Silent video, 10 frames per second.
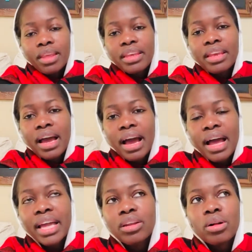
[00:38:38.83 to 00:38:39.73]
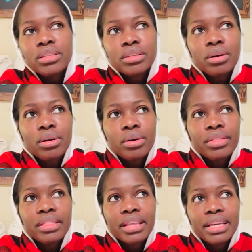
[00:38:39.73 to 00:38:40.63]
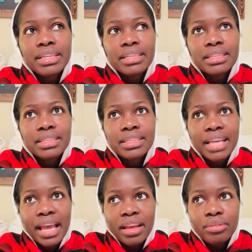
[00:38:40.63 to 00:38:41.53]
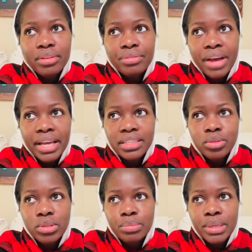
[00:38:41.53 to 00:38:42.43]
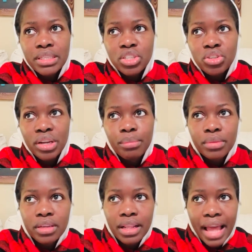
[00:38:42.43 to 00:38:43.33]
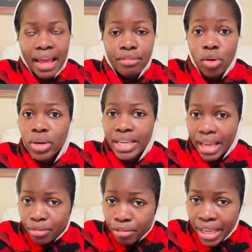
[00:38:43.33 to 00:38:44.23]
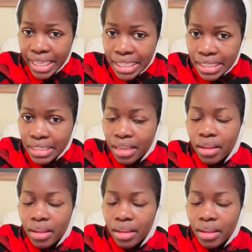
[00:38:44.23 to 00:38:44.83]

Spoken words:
Yeah, and also on the day of the fight, it was being streamed live on Netflix,